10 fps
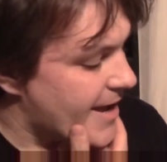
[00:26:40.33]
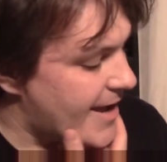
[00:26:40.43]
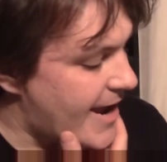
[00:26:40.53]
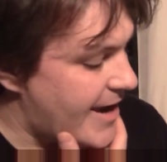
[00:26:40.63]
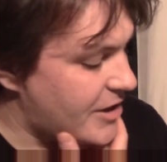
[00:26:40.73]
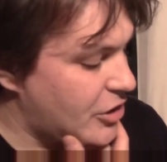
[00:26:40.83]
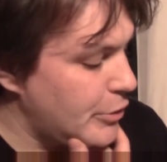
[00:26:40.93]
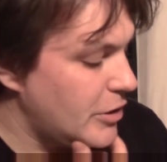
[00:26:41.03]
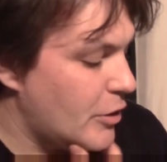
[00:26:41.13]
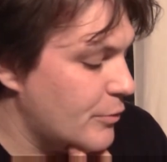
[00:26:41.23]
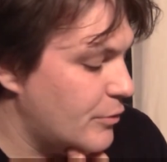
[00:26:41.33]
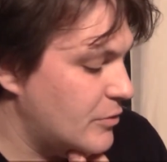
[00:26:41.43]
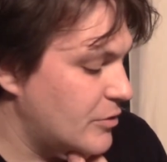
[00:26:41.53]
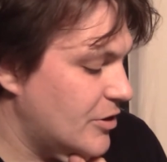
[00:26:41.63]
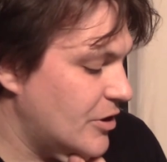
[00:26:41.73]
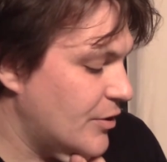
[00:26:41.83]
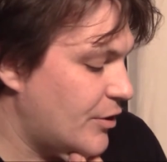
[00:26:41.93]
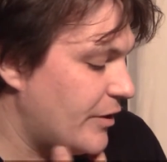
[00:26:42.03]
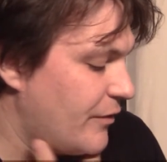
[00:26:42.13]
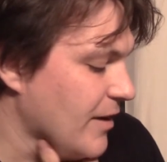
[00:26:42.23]
It's usually
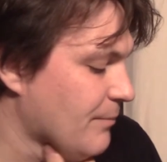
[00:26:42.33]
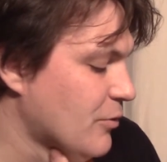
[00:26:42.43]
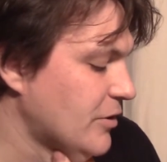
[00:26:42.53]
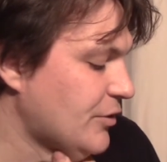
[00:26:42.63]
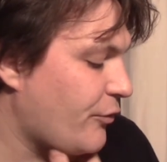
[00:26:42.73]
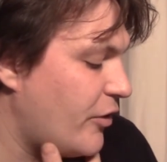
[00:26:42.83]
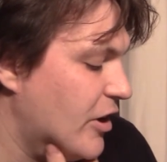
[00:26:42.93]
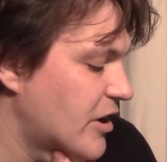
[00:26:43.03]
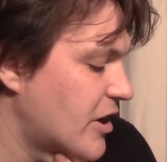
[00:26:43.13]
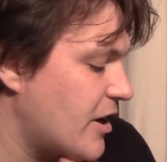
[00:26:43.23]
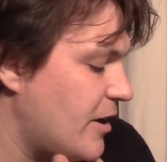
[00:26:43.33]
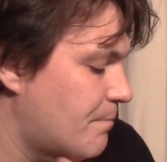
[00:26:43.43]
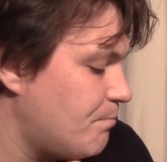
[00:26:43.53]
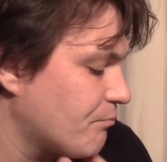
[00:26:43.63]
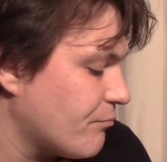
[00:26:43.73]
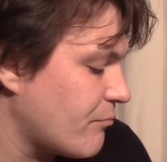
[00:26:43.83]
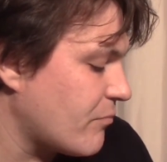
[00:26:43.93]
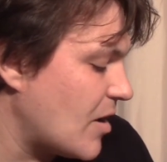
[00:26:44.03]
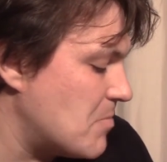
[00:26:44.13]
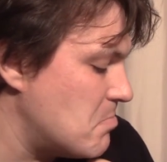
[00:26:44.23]
135 points for your
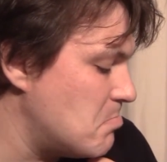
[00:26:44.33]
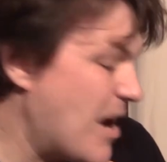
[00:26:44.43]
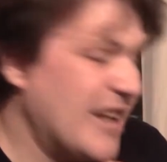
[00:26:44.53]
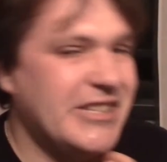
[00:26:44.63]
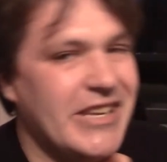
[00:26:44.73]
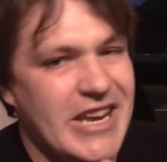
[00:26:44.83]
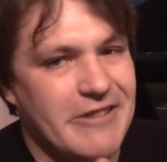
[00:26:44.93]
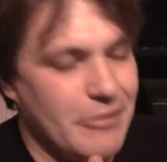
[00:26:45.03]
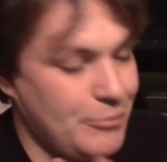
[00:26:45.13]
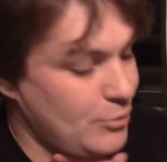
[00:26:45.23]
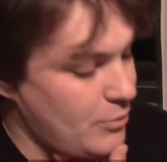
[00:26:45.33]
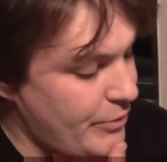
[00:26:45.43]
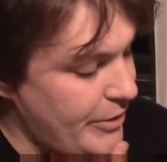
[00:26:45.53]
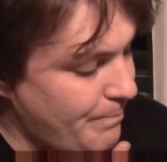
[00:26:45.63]
mighty hero sort of thing.